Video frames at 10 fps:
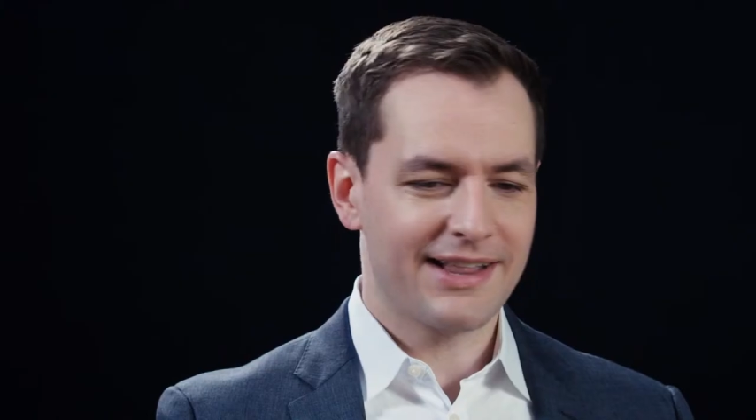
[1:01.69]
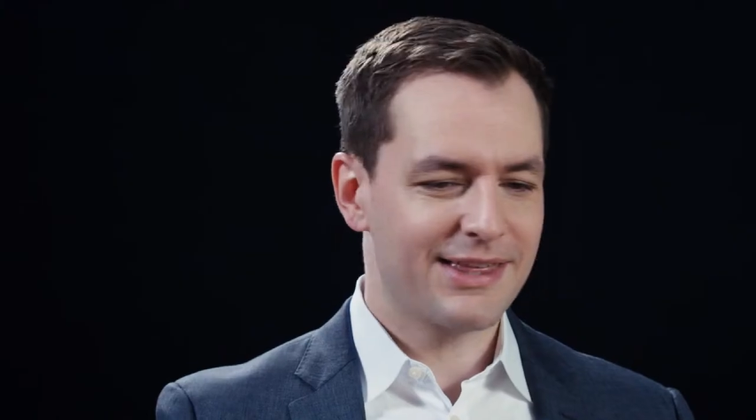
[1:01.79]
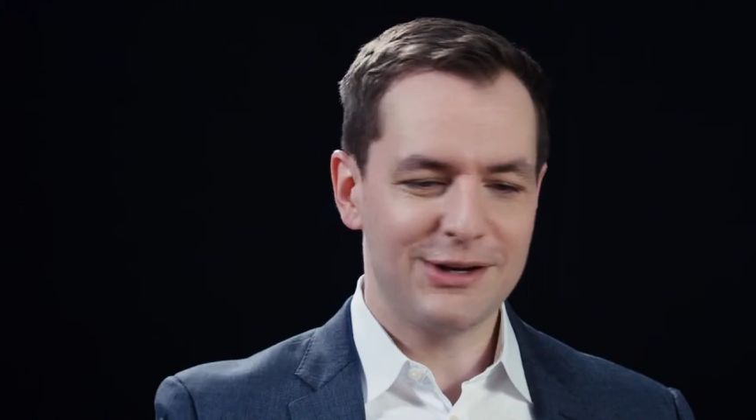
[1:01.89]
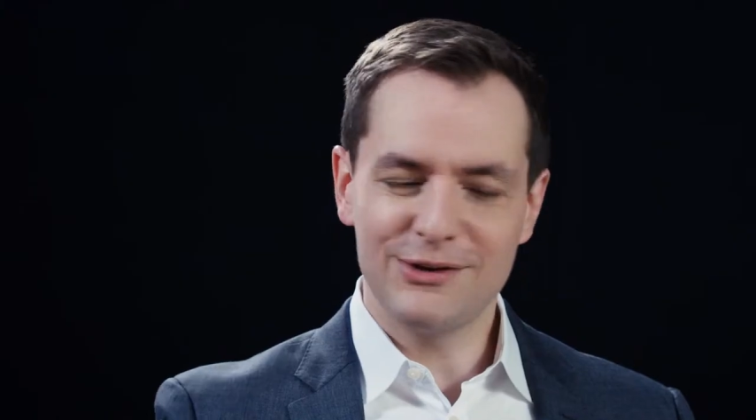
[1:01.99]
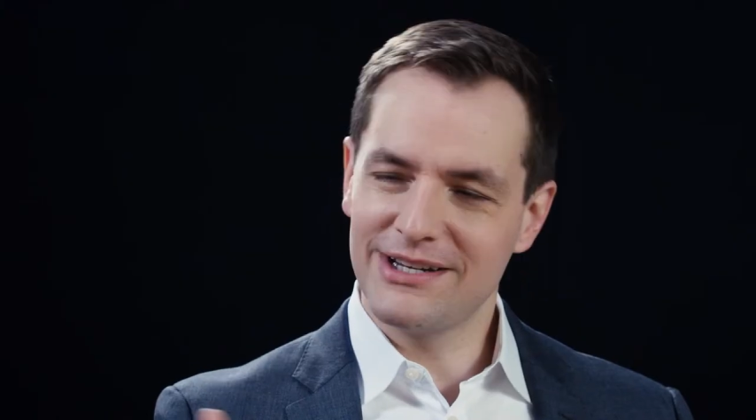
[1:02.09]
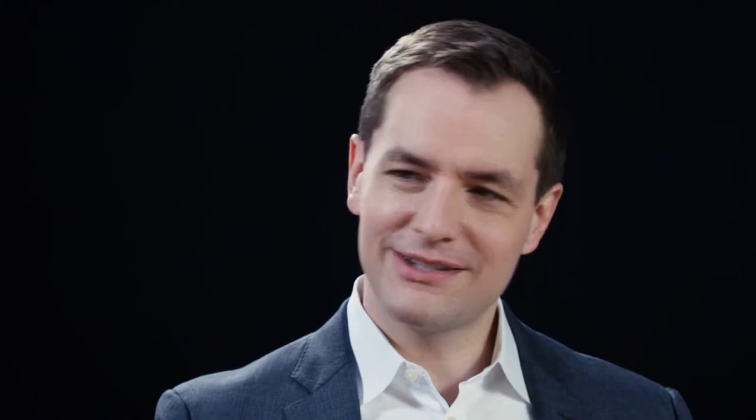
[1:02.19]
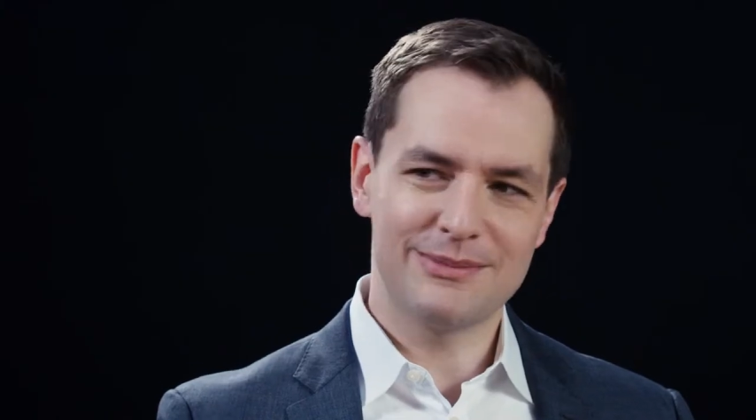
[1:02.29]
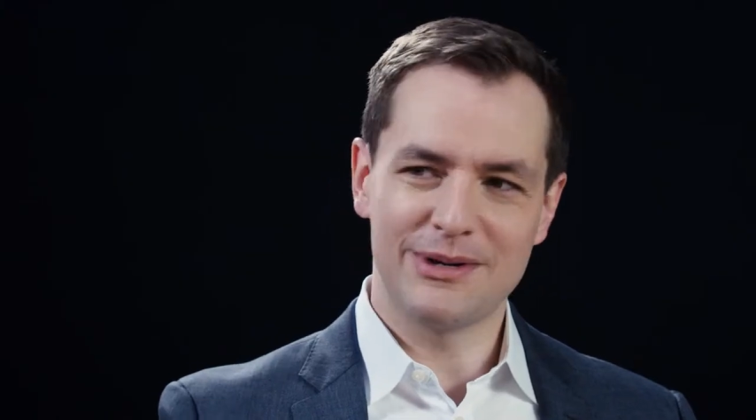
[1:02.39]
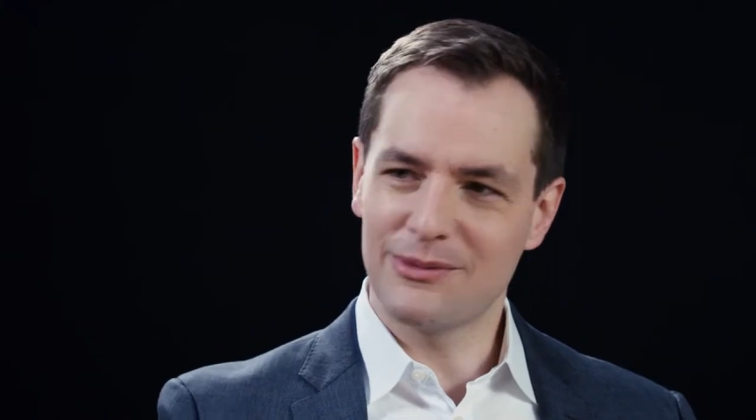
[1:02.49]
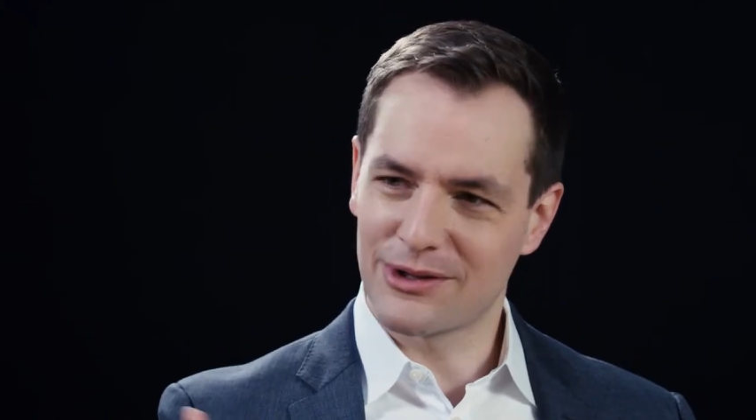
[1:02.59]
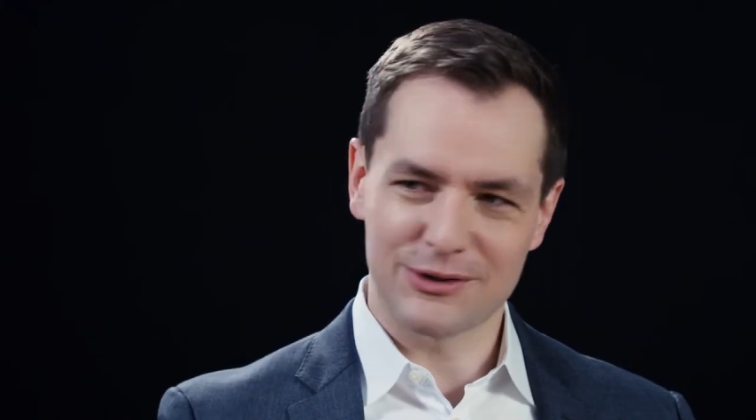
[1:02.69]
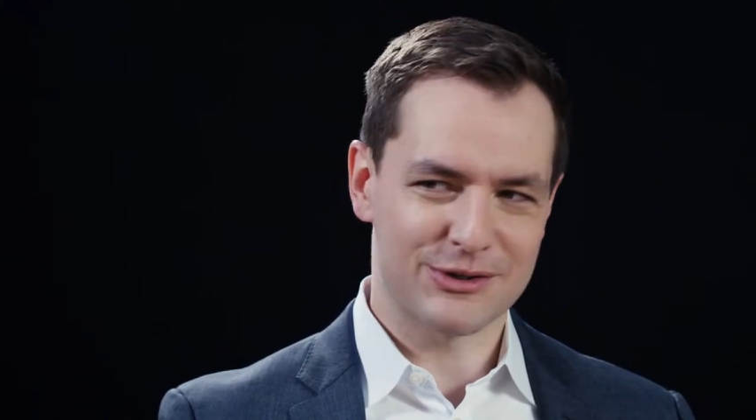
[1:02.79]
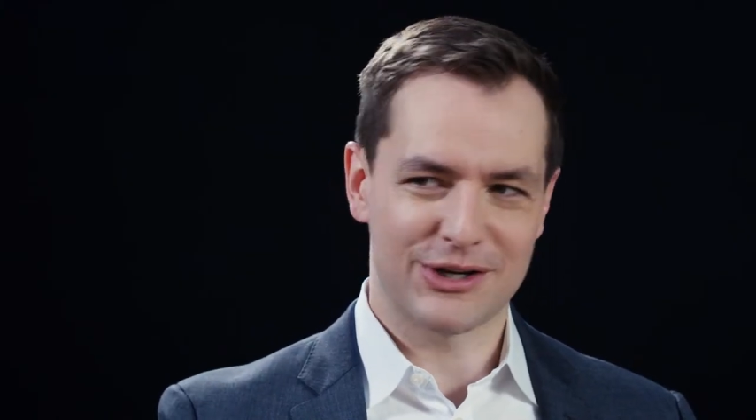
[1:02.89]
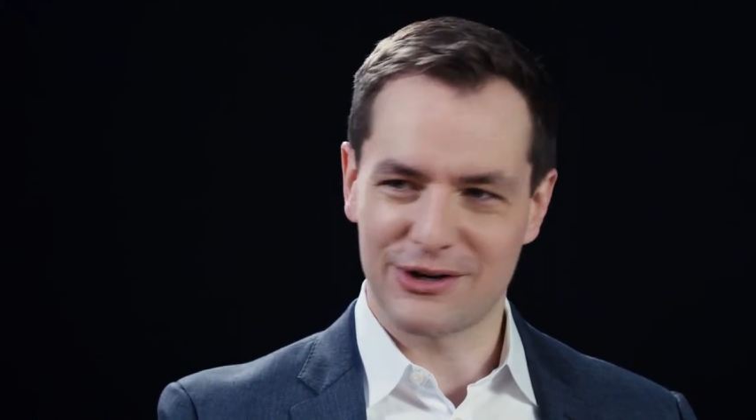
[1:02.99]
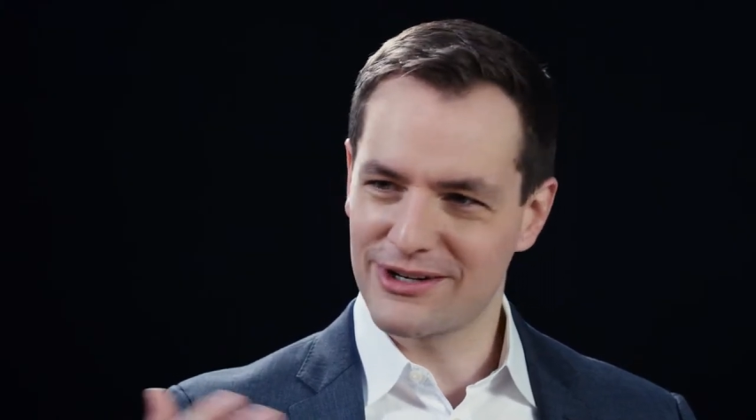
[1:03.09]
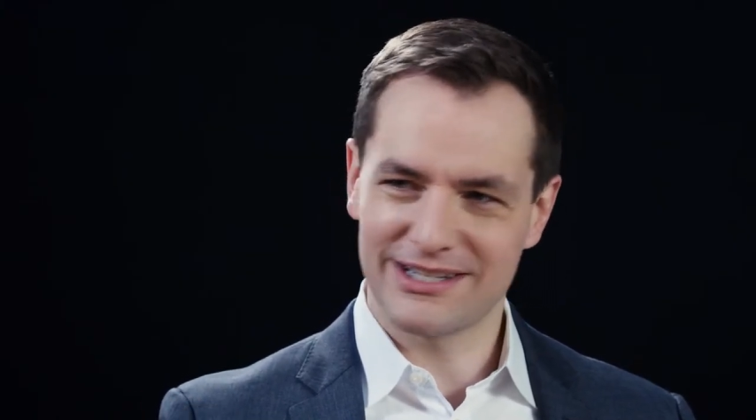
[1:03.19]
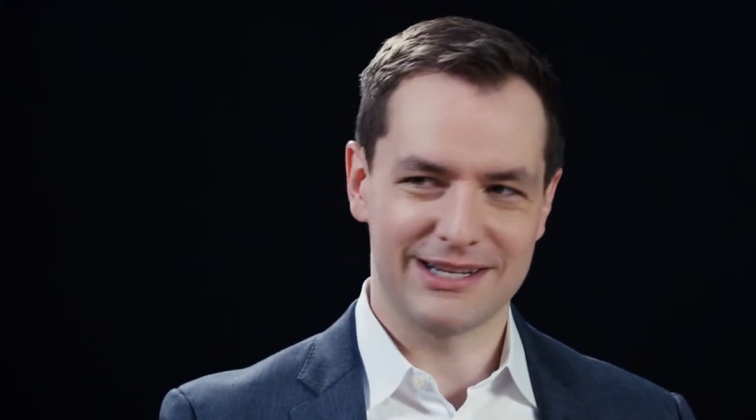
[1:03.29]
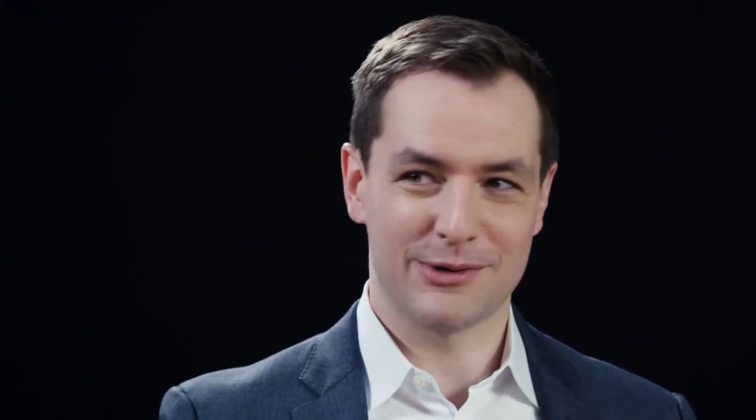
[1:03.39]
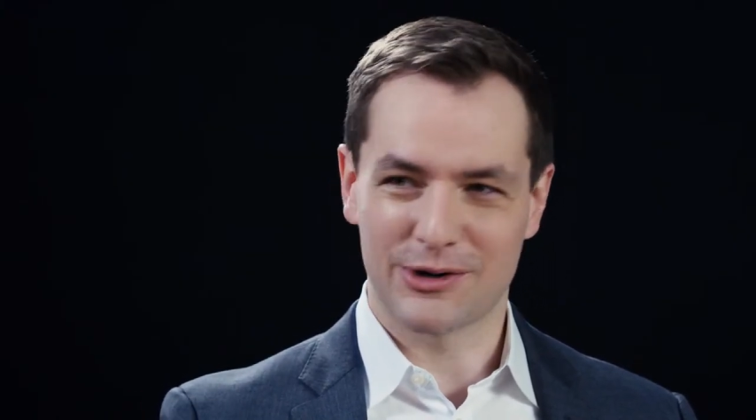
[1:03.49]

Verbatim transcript: I think you need to meet with your security team